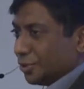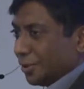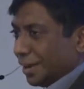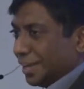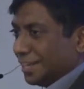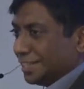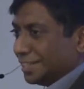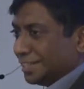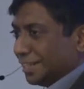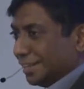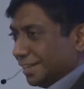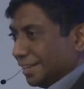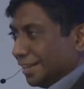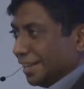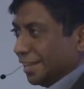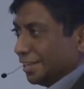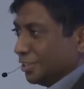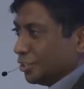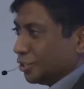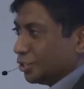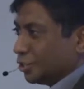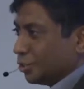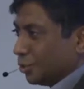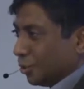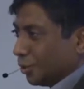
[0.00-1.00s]
right, and
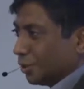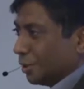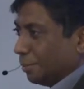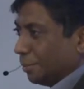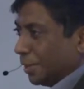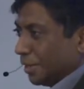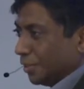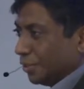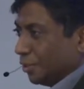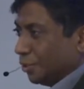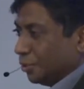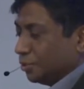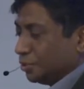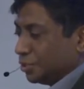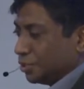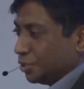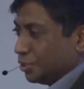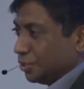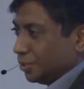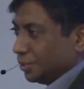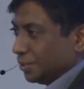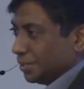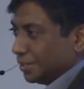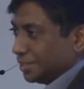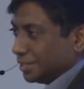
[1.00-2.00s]
just talk about those
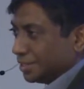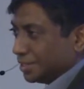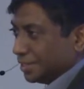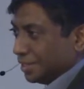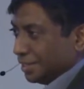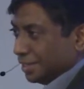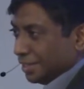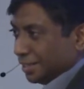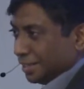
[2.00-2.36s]
students.